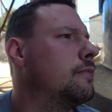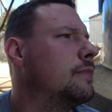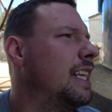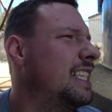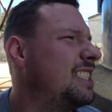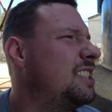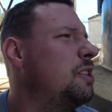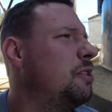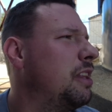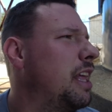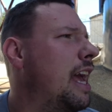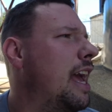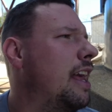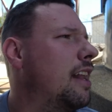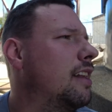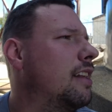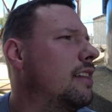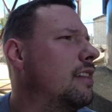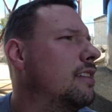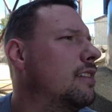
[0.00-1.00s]
Let's do
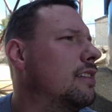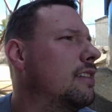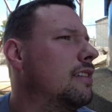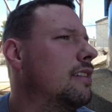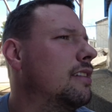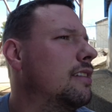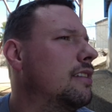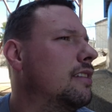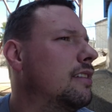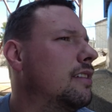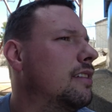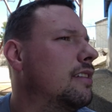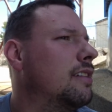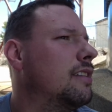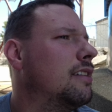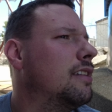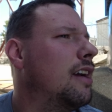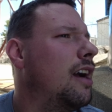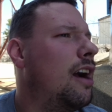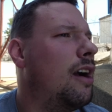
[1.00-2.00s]
that. Yeah.
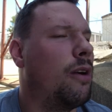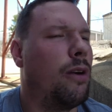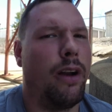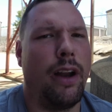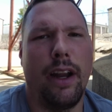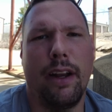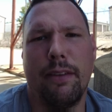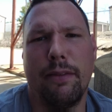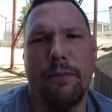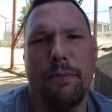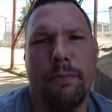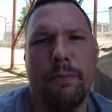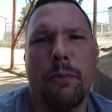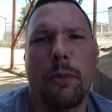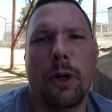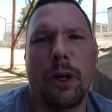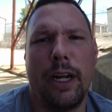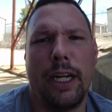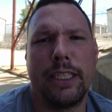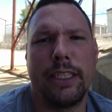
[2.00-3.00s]
All right.
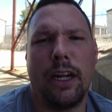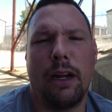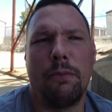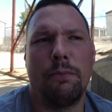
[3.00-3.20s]
We're going to hitch it